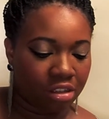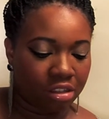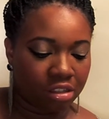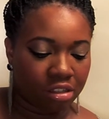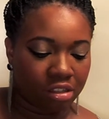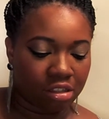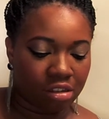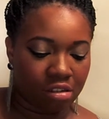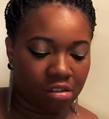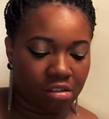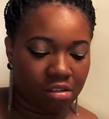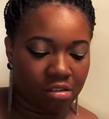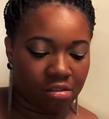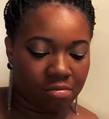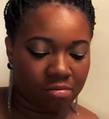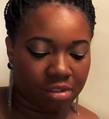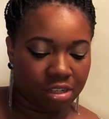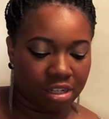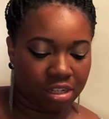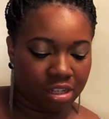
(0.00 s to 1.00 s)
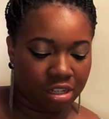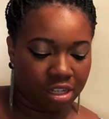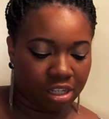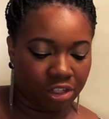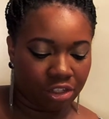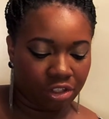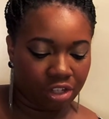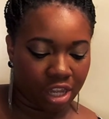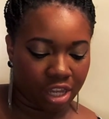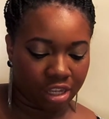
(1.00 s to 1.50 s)
So I'm going to
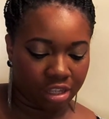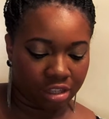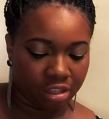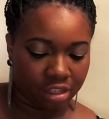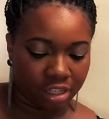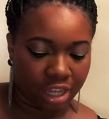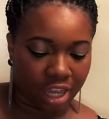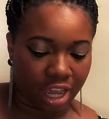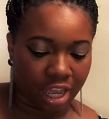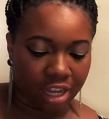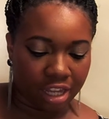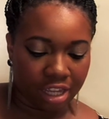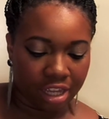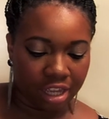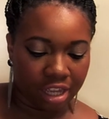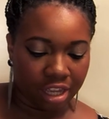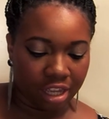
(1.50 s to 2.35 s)
let you take a look at it.